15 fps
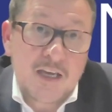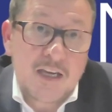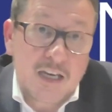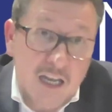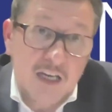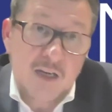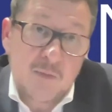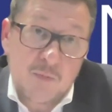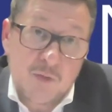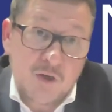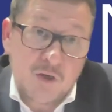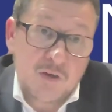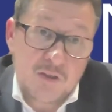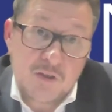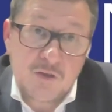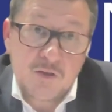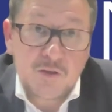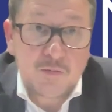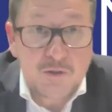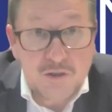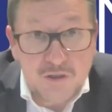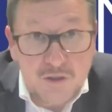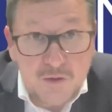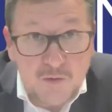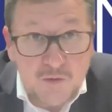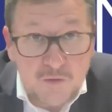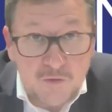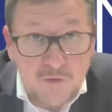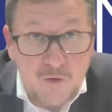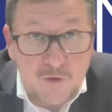They need impecunious customers because they
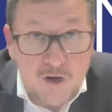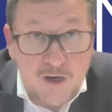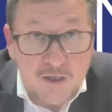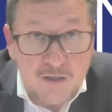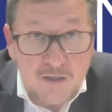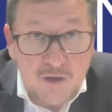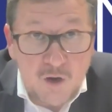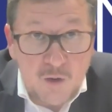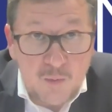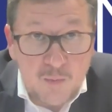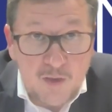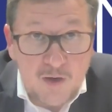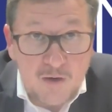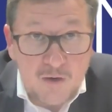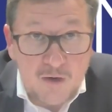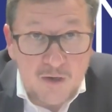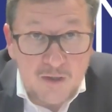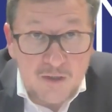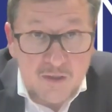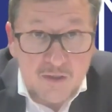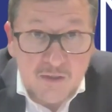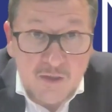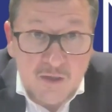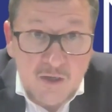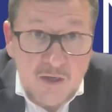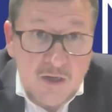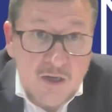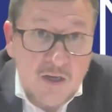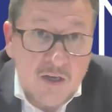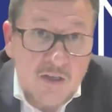want full rates and long periods.
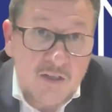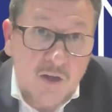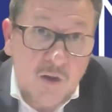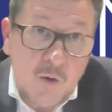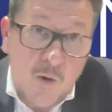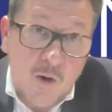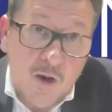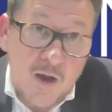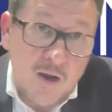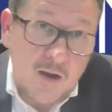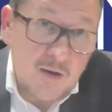So